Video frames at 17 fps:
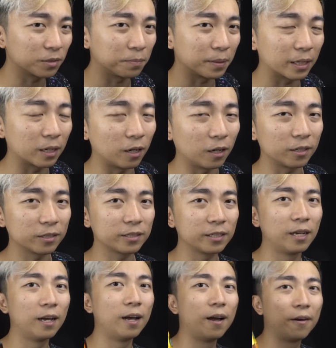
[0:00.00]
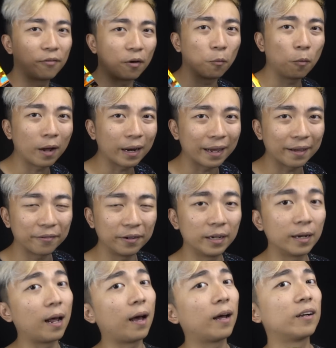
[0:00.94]
Because from what I've
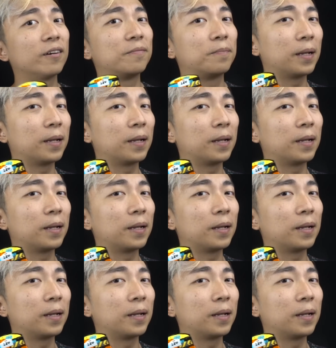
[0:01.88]
heard, Out of